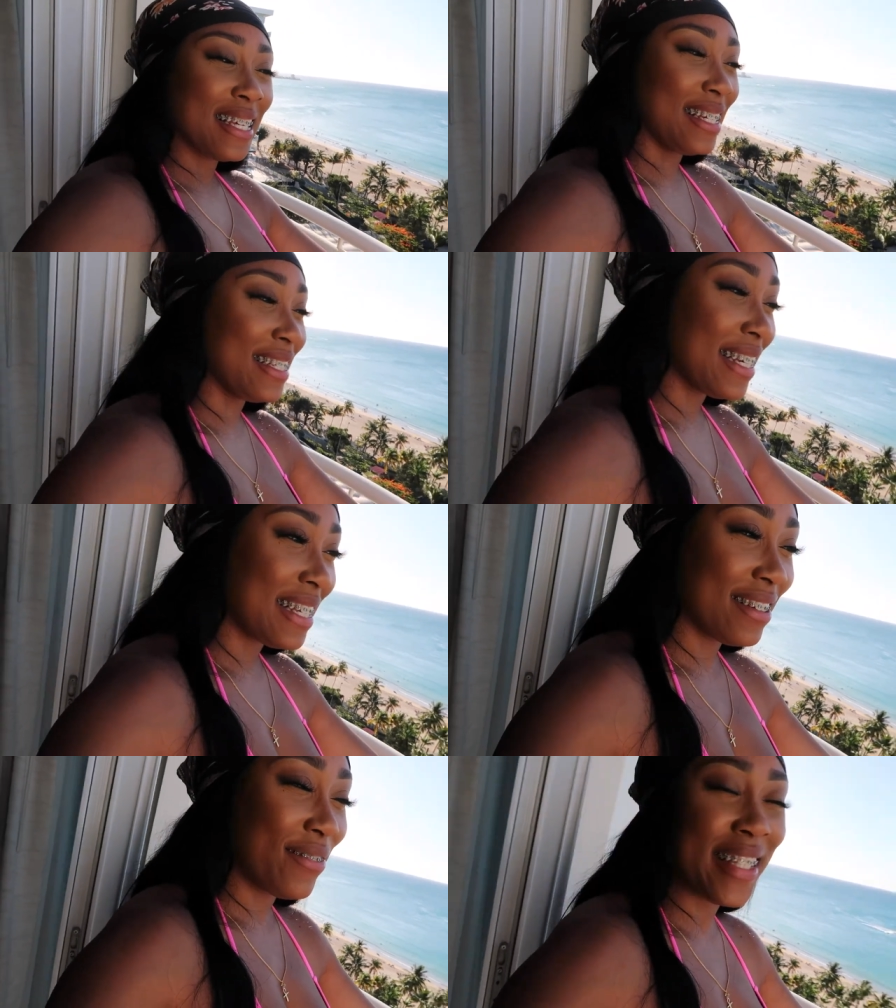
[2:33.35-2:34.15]
and
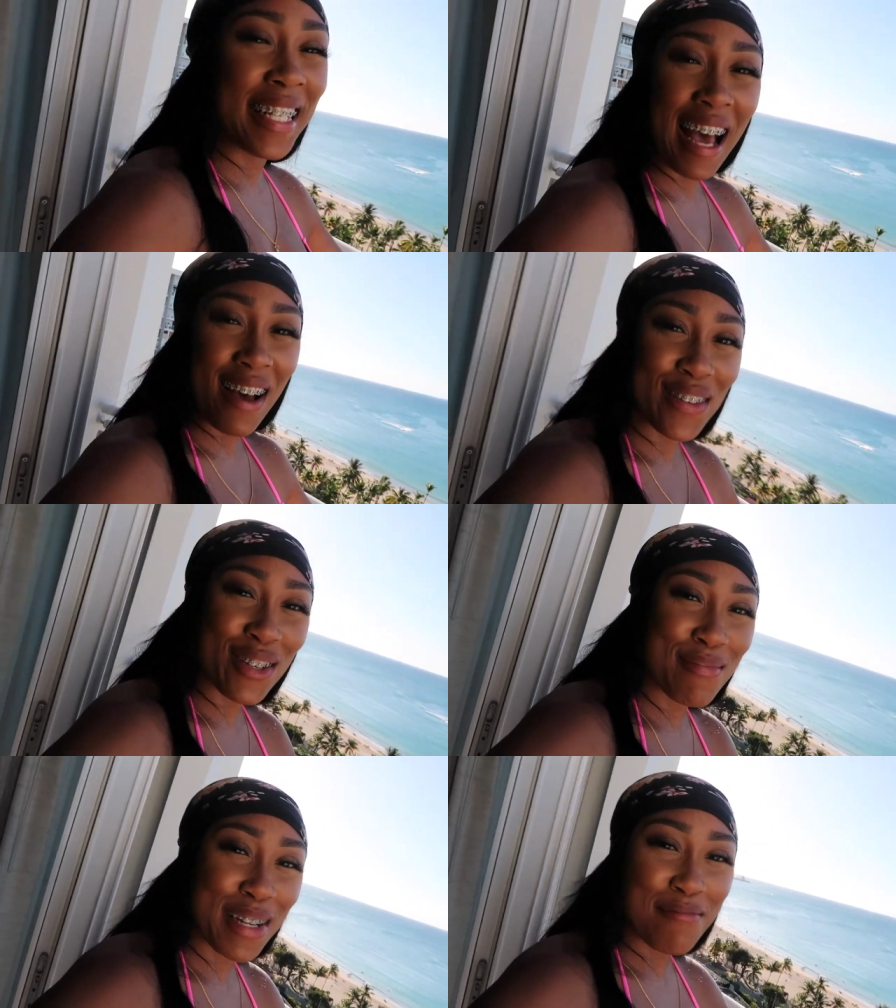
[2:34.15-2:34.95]
if it didn't have
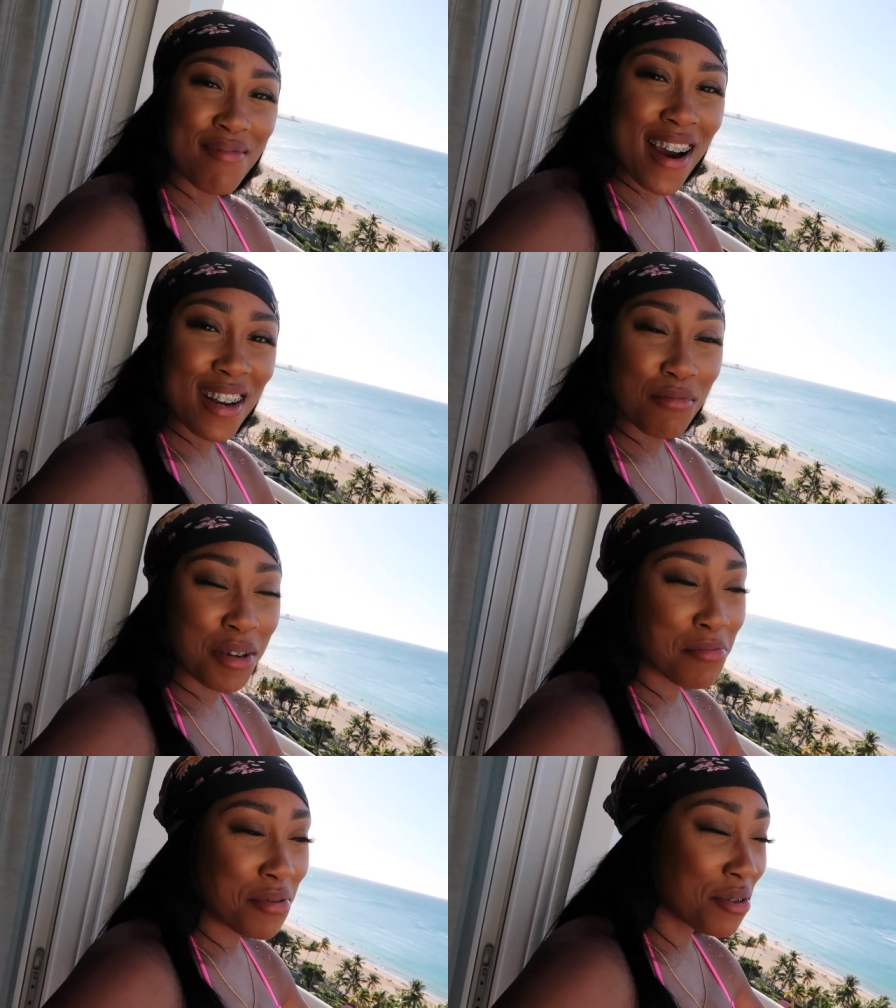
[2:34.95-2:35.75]
so many party
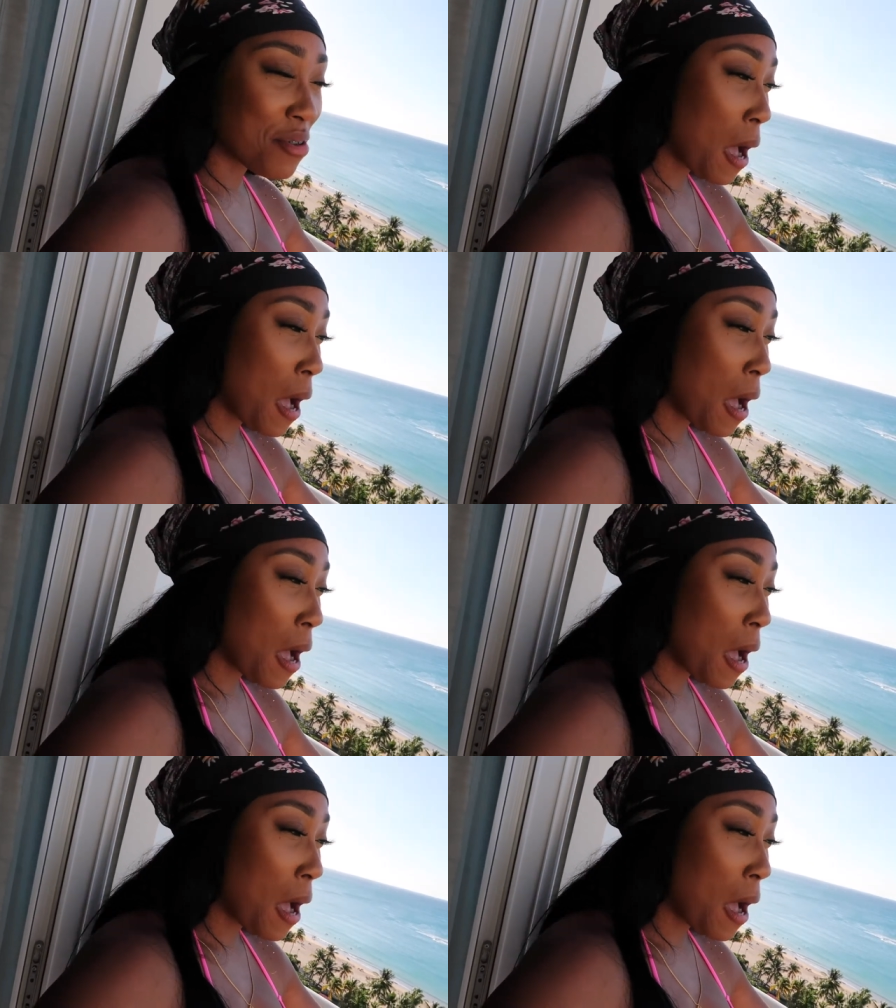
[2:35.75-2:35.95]
people.